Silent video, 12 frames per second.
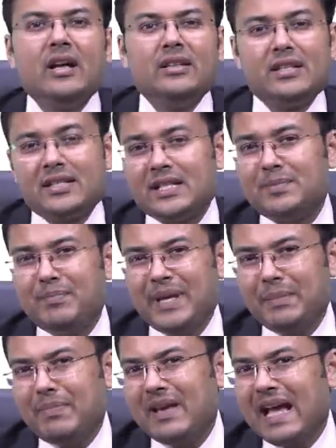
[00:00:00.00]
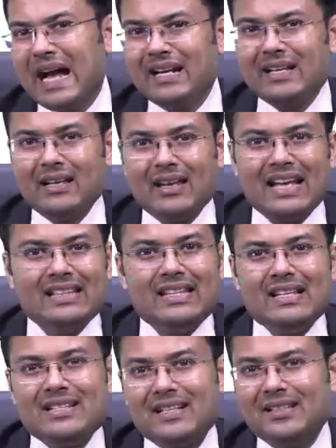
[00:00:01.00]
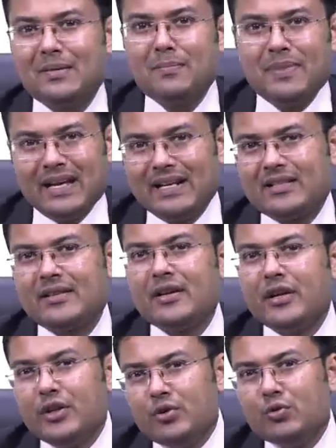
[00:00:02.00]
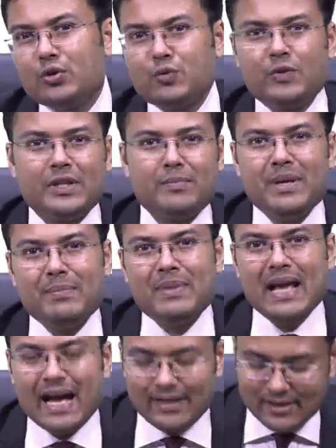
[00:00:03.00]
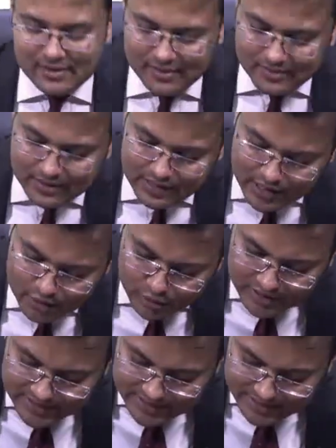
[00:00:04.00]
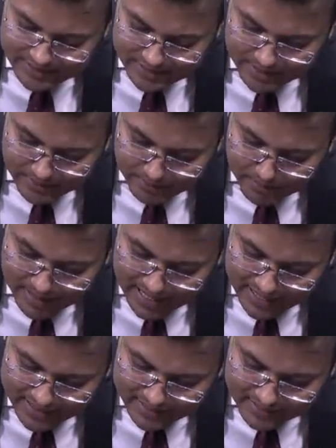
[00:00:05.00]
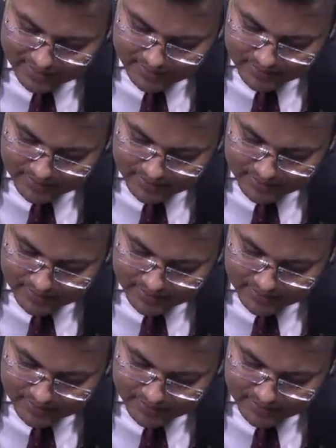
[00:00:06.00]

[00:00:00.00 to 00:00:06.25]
this is BP handle and these are the blades used with BP handle. So this is barred